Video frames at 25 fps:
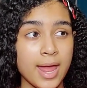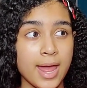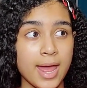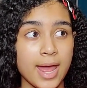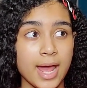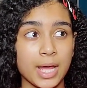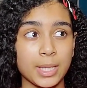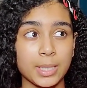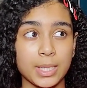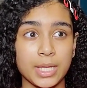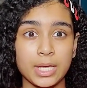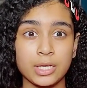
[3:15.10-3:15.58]

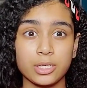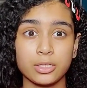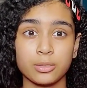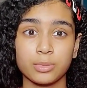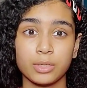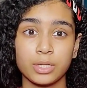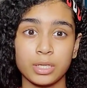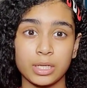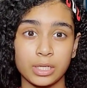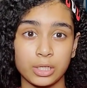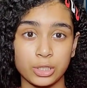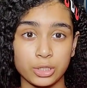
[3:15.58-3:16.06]
and they end up
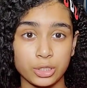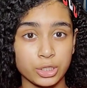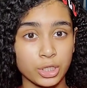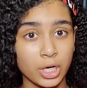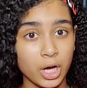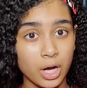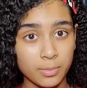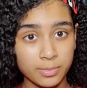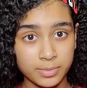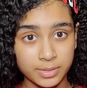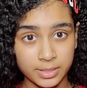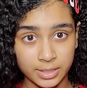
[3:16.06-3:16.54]
getting
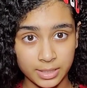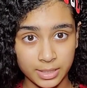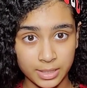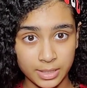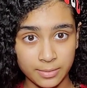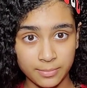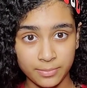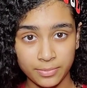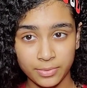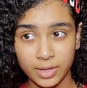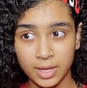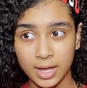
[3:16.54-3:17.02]
adopted,
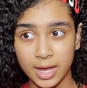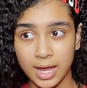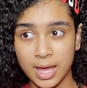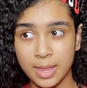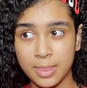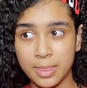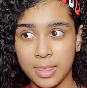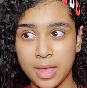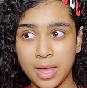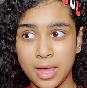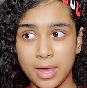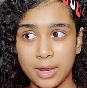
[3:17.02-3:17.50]

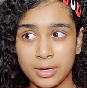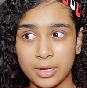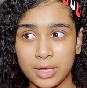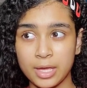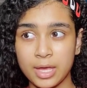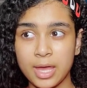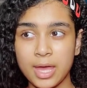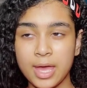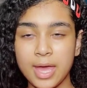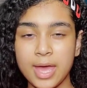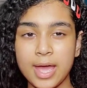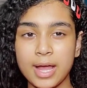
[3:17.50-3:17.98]
and then
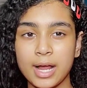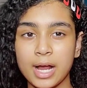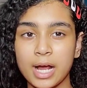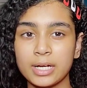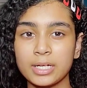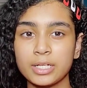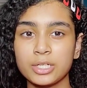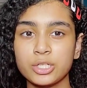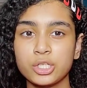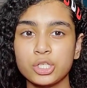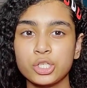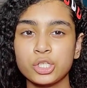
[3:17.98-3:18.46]
it kind
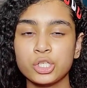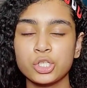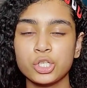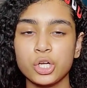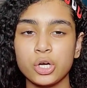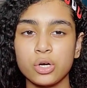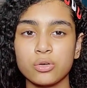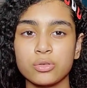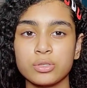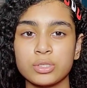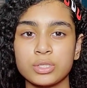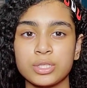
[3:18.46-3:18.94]
of just
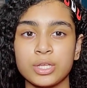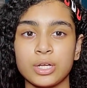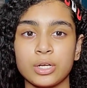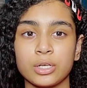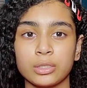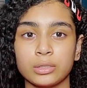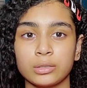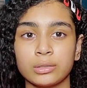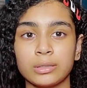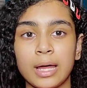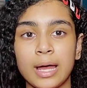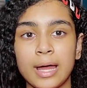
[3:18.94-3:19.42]
shows their
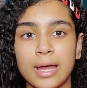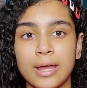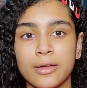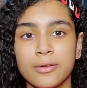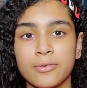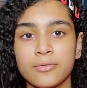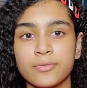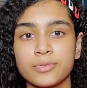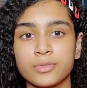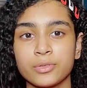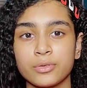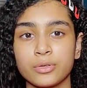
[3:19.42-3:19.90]
life.
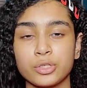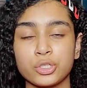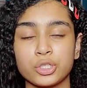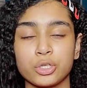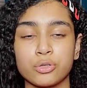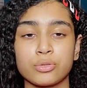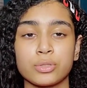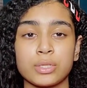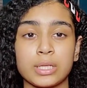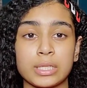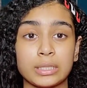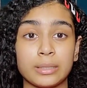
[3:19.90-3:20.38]
So it
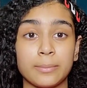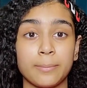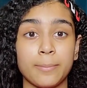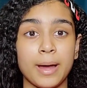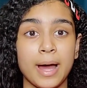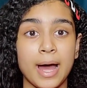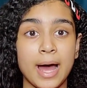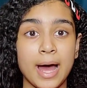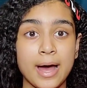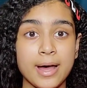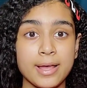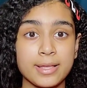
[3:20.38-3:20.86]
shows like the
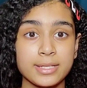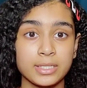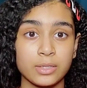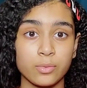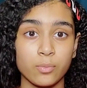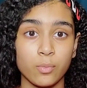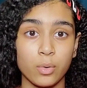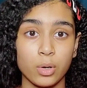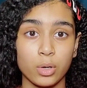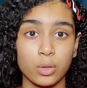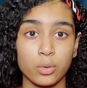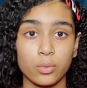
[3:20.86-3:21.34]
past and
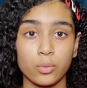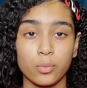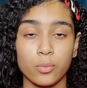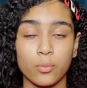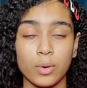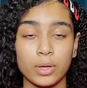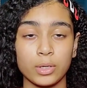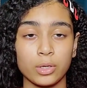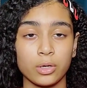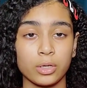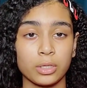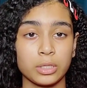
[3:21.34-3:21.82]
what
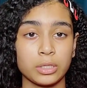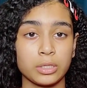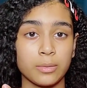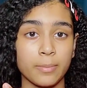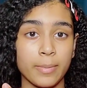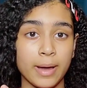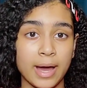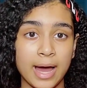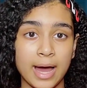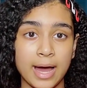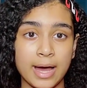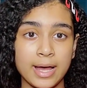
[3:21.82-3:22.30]
went on in the
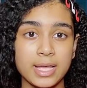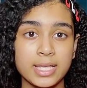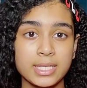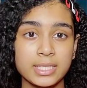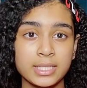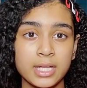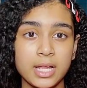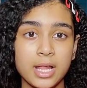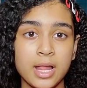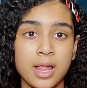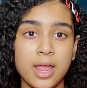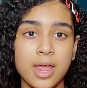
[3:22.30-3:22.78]
past,
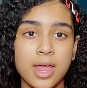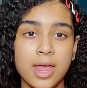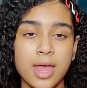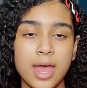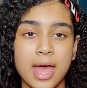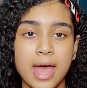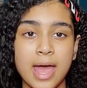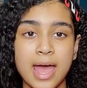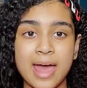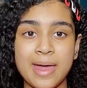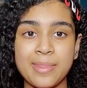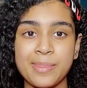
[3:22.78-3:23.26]

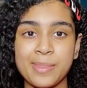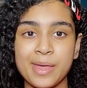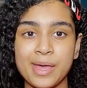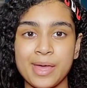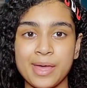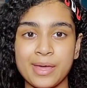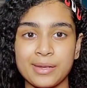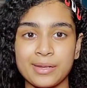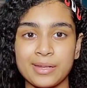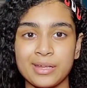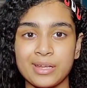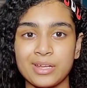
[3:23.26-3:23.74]
and
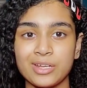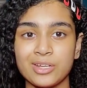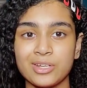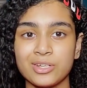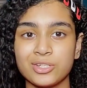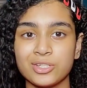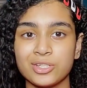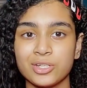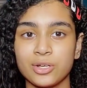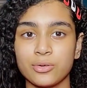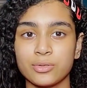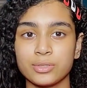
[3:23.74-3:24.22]
then it
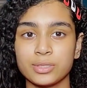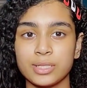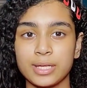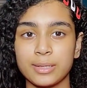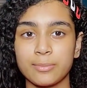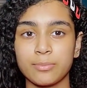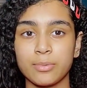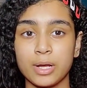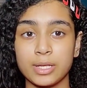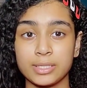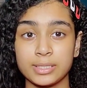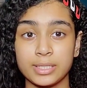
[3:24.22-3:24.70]
shows like
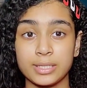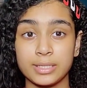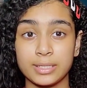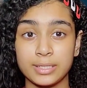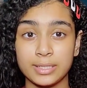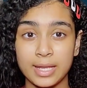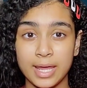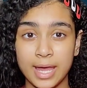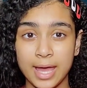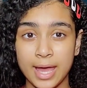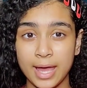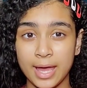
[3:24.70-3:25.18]
present
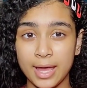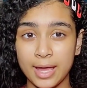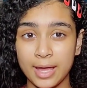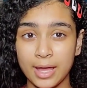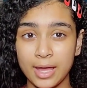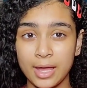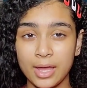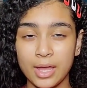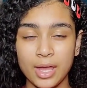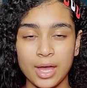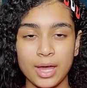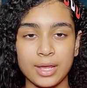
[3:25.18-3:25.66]
day
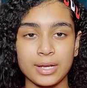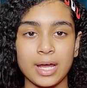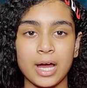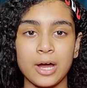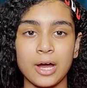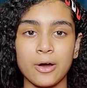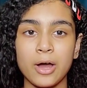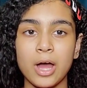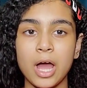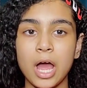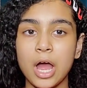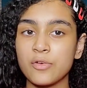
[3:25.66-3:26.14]
and
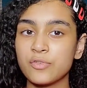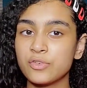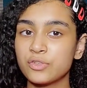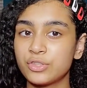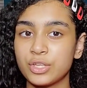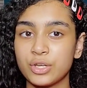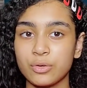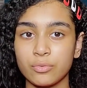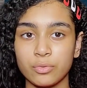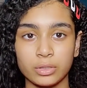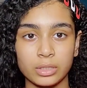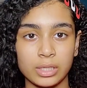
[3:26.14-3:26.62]
how
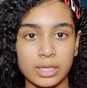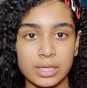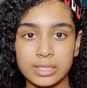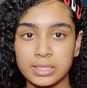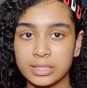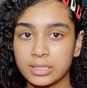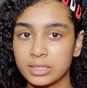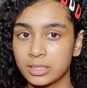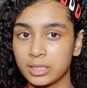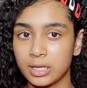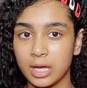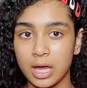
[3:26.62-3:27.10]
everything
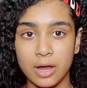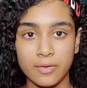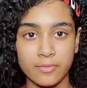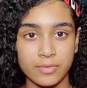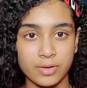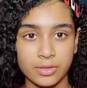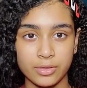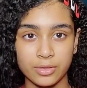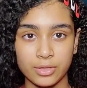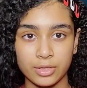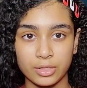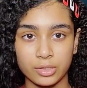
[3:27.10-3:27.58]
relates to
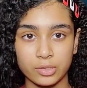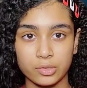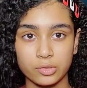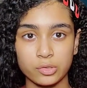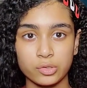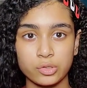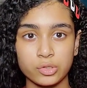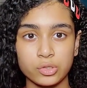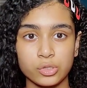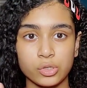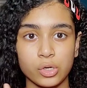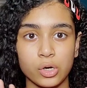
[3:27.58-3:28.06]
everything.
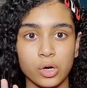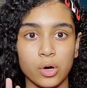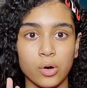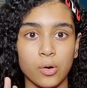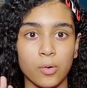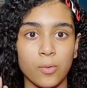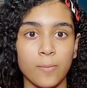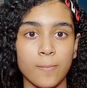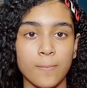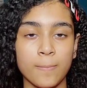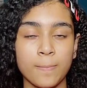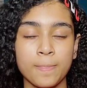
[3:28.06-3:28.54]

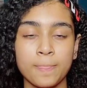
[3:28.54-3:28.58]
So